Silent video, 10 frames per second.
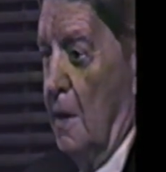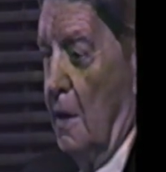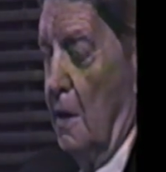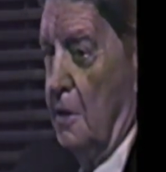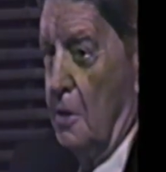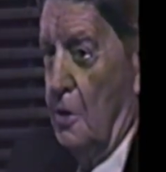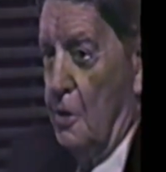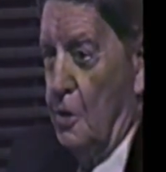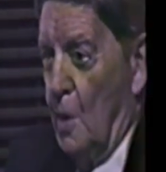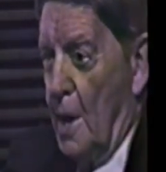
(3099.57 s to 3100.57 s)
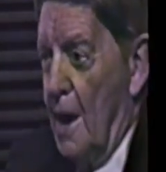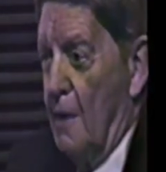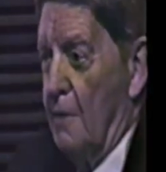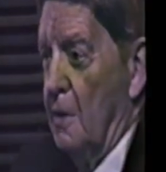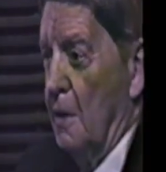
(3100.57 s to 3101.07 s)
And as the search went
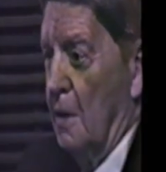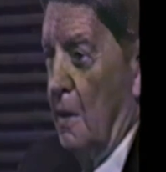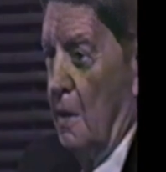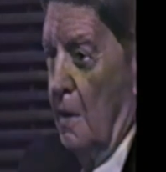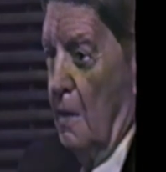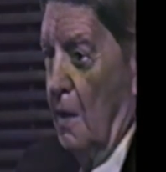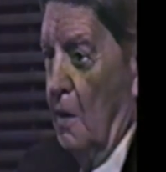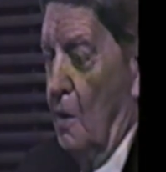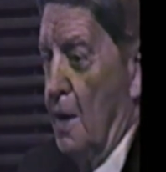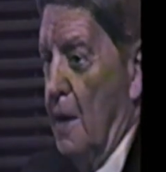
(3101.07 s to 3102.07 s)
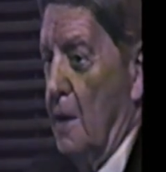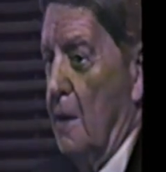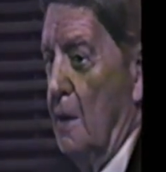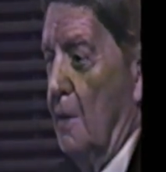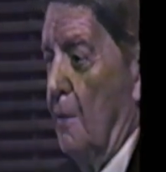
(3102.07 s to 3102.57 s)
out, they located
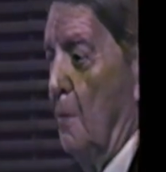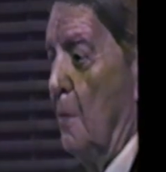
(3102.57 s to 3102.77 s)
the